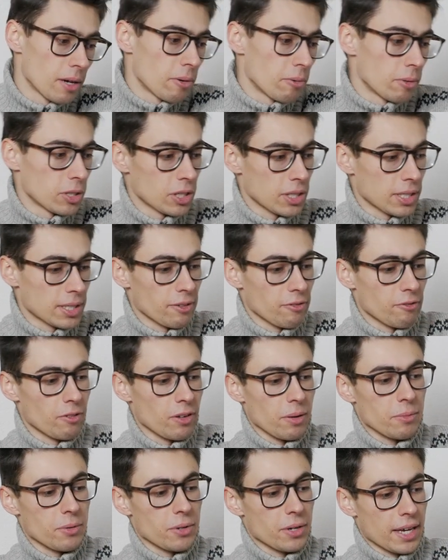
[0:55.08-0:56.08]
which is the
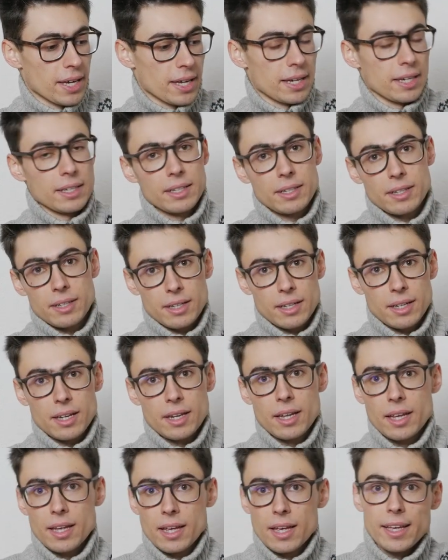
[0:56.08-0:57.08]
film you can
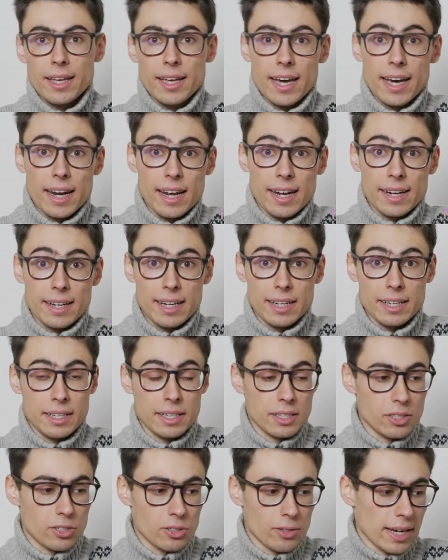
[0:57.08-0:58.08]
get at
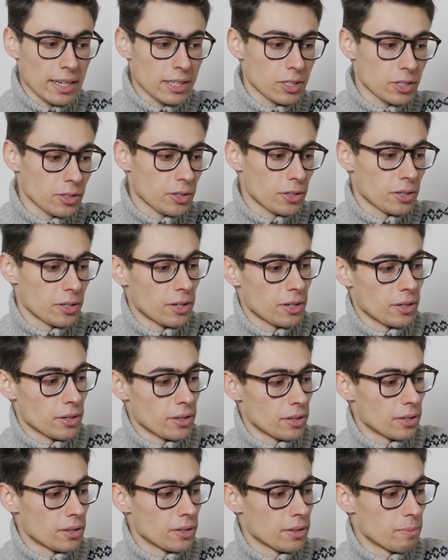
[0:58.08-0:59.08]
any drugstore
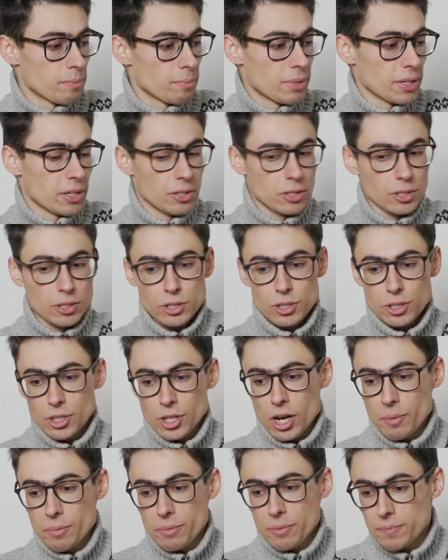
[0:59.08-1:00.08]
or bigger
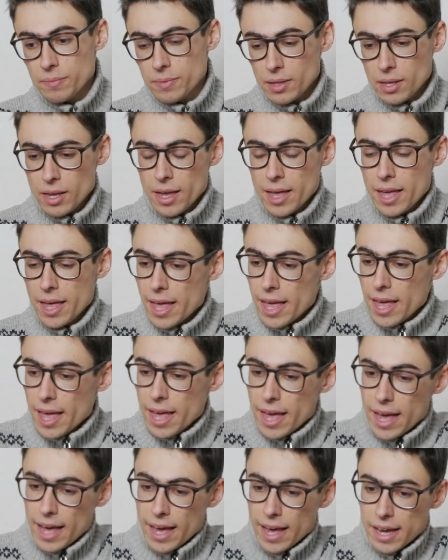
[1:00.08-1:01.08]
shop.
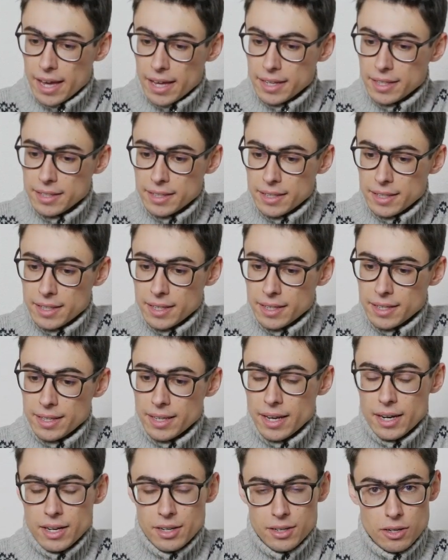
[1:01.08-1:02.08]
And
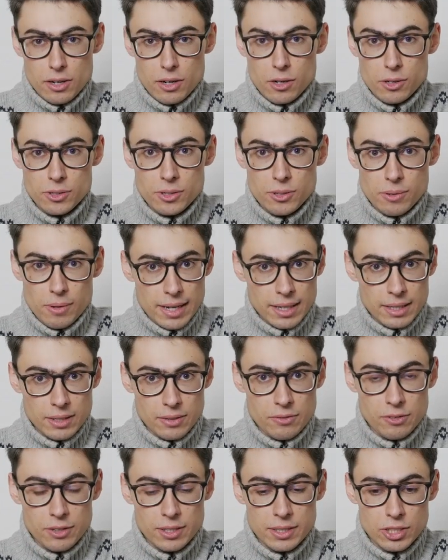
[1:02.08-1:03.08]
yeah, there are also like
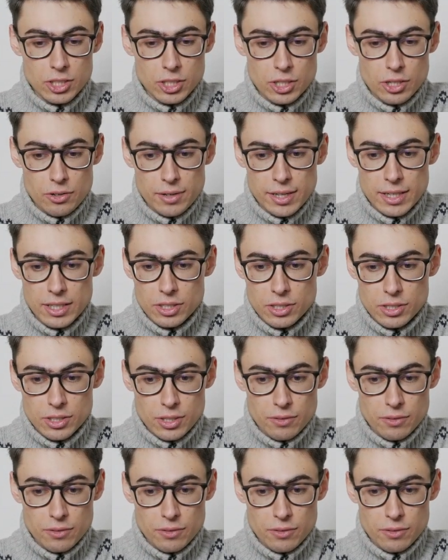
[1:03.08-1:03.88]
different generations